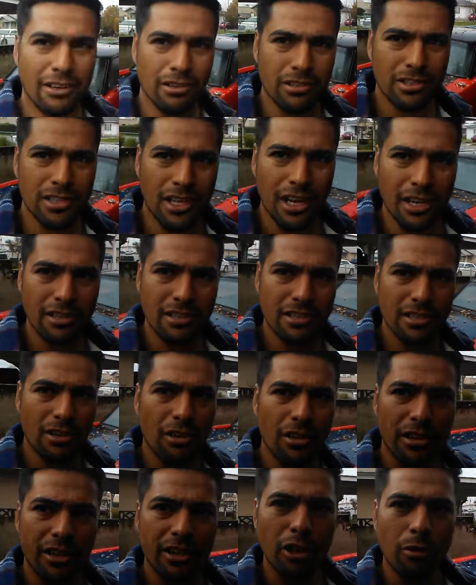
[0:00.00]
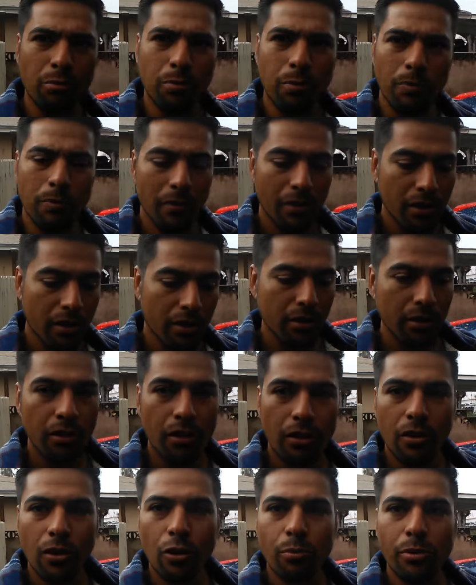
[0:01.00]
no tires at all, and I'll
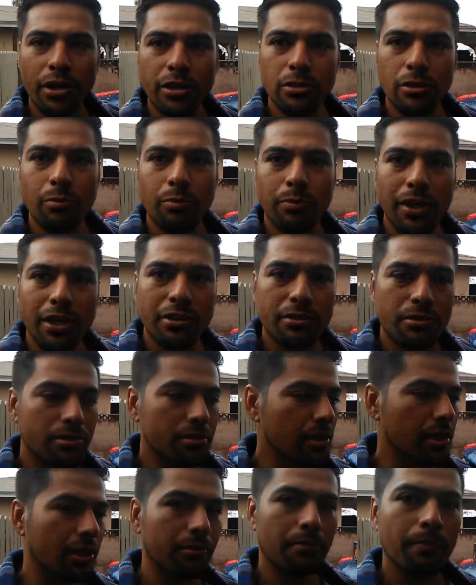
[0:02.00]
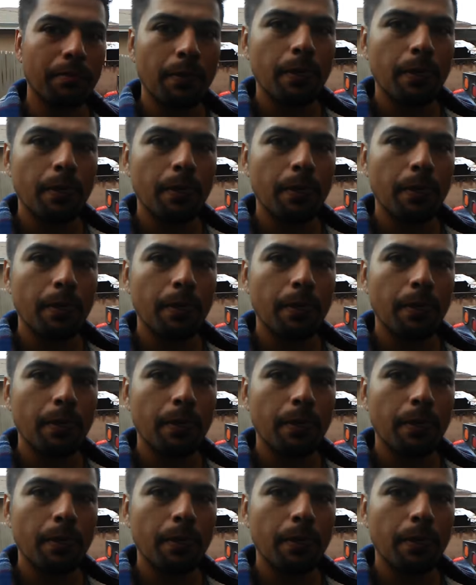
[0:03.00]
bring some pictures up.